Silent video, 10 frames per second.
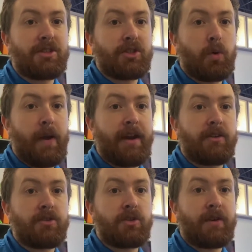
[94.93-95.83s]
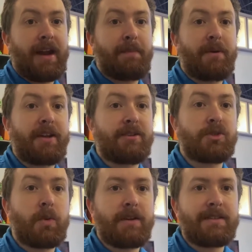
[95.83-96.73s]
squares. So kind of putting those
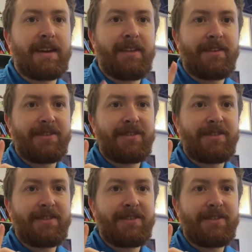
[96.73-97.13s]
squares together.